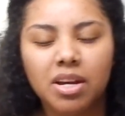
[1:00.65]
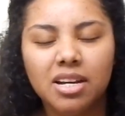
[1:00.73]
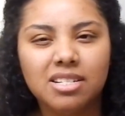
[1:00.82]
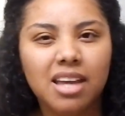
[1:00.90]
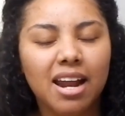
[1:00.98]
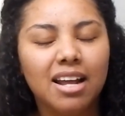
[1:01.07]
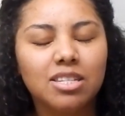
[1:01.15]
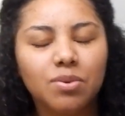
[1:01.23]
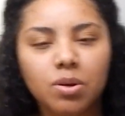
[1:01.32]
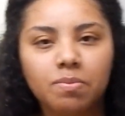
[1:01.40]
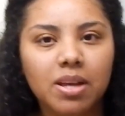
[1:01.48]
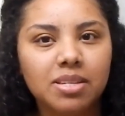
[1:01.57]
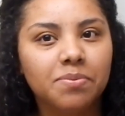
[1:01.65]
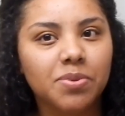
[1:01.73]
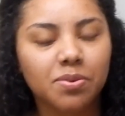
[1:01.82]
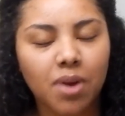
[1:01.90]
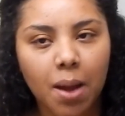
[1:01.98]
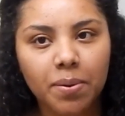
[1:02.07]
Shout out to one of my
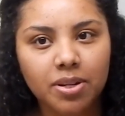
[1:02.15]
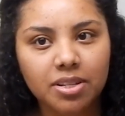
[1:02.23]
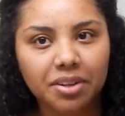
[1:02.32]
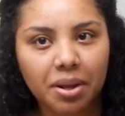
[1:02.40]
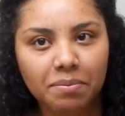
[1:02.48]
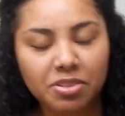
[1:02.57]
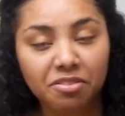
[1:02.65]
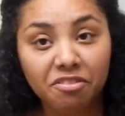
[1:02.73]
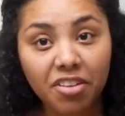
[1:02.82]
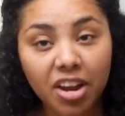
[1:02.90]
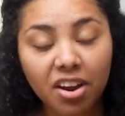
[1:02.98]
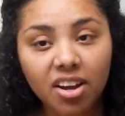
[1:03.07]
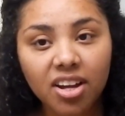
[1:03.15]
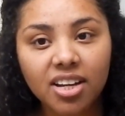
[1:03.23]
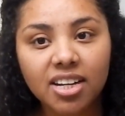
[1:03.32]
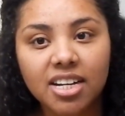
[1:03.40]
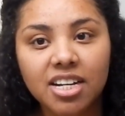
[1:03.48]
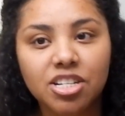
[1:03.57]
subscribers. Her name is Farah.
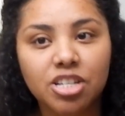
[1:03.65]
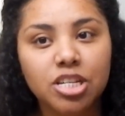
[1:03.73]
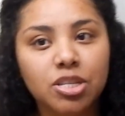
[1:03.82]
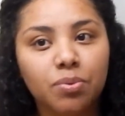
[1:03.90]
She's the